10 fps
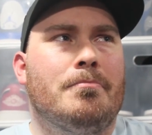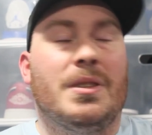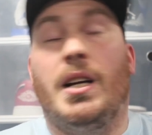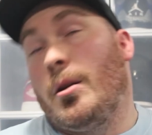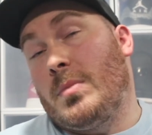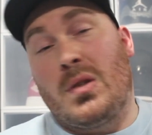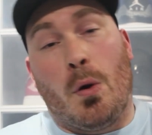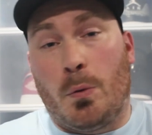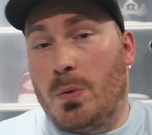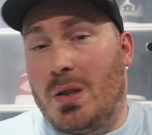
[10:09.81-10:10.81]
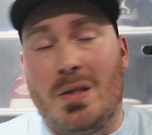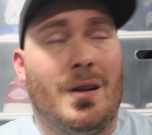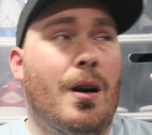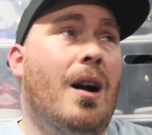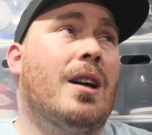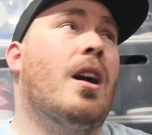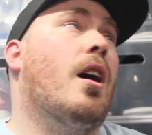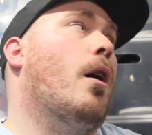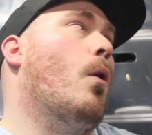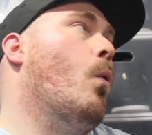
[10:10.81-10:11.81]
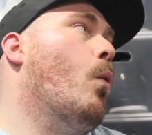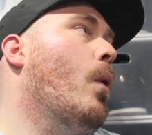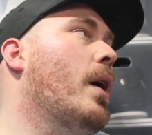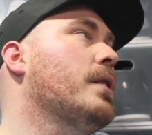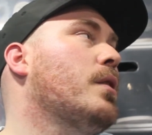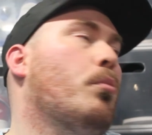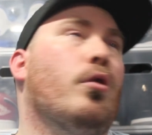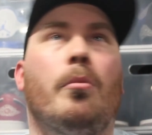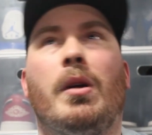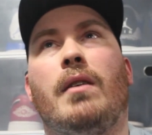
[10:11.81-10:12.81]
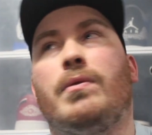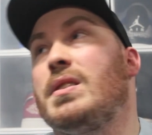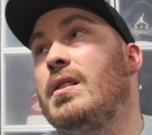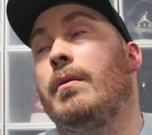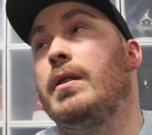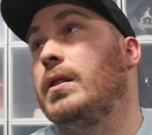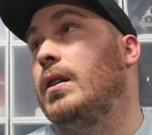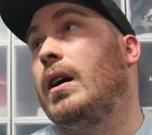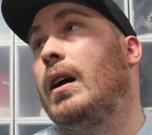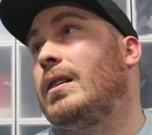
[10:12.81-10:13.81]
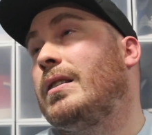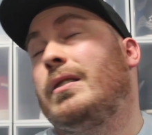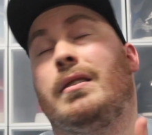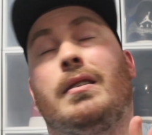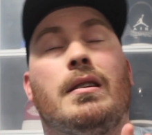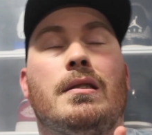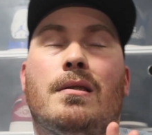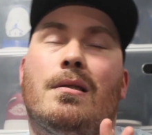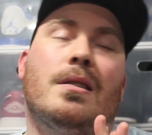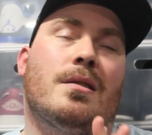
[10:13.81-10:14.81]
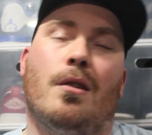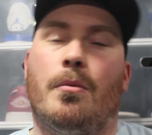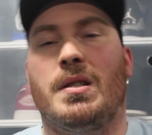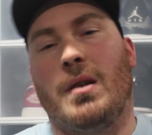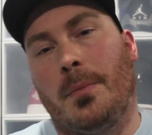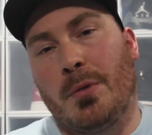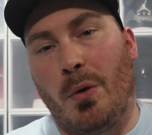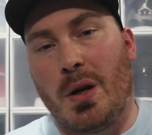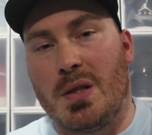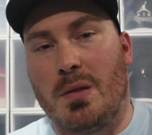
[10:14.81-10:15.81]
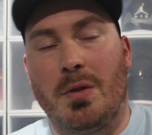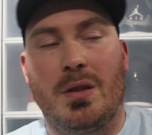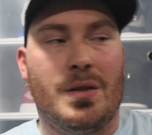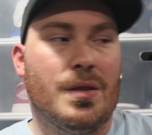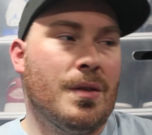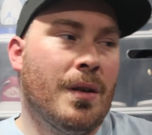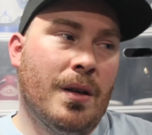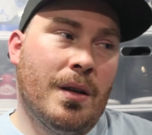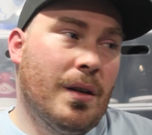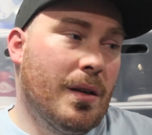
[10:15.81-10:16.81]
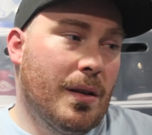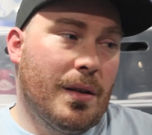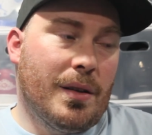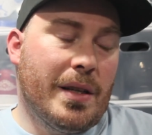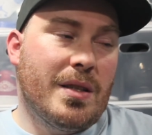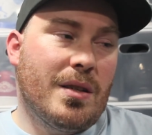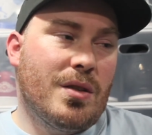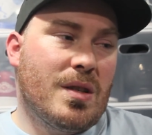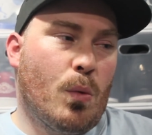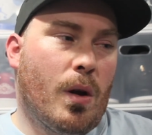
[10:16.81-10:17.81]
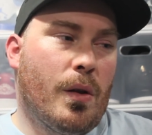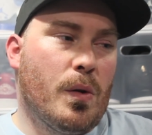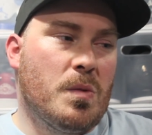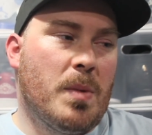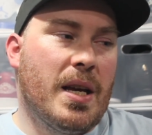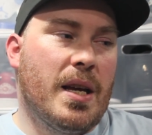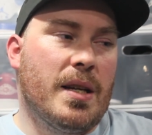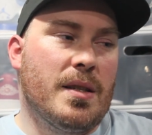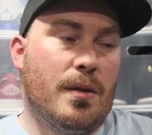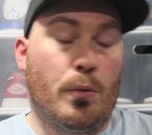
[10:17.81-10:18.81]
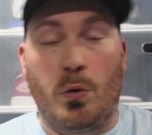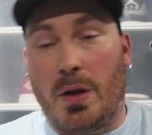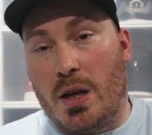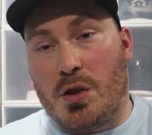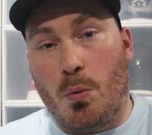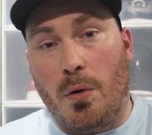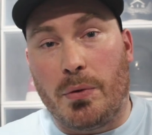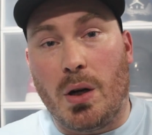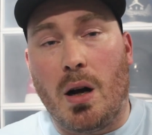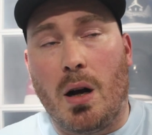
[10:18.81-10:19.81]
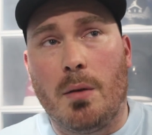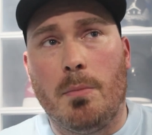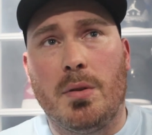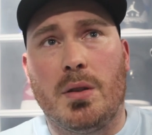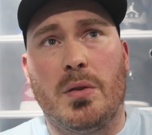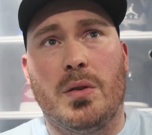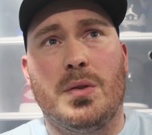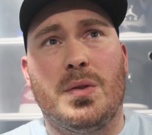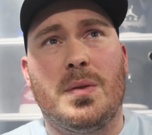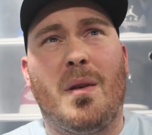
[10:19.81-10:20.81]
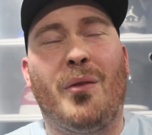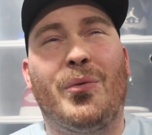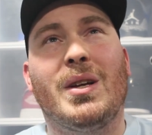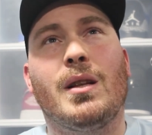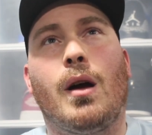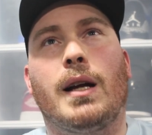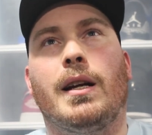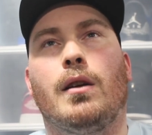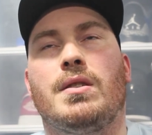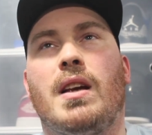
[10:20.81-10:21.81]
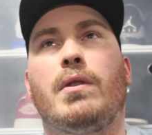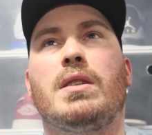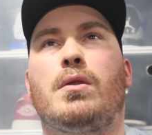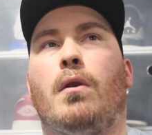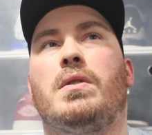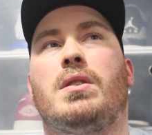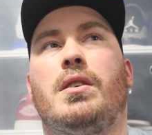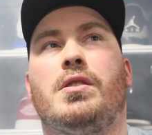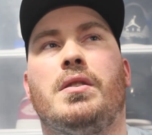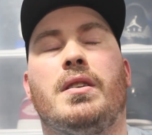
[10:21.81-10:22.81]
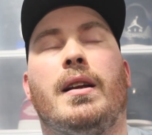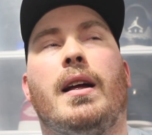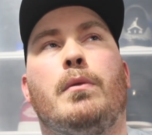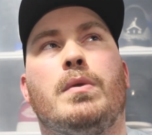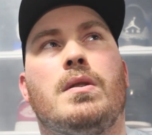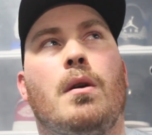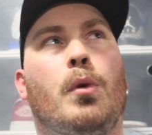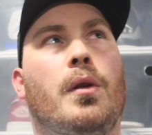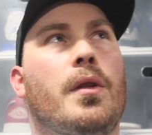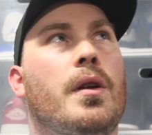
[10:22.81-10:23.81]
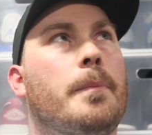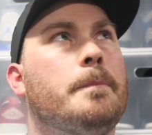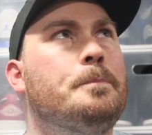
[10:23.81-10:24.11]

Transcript: But yeah, I'm stoked with these. I, I can't wait to pull them out for something. Uh, it's it's going to be something crazy, because these are just one of those pairs that will catch you off guard, because I feel like, and I was having this conversation today with someone, that